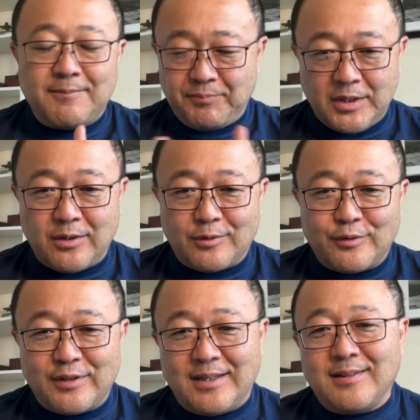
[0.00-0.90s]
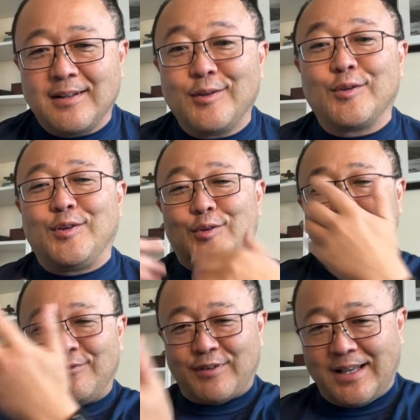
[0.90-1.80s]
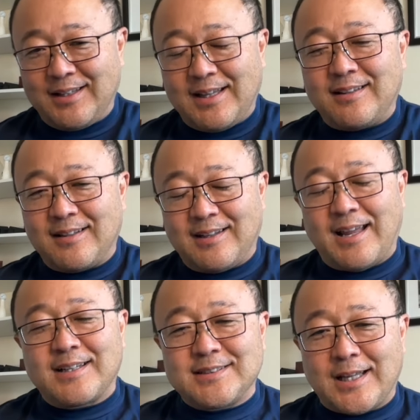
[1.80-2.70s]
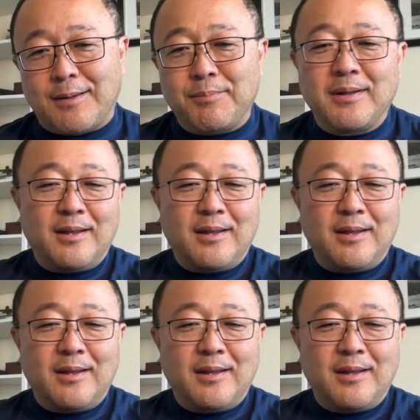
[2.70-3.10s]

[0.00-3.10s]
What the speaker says: No, right? You validated the next step.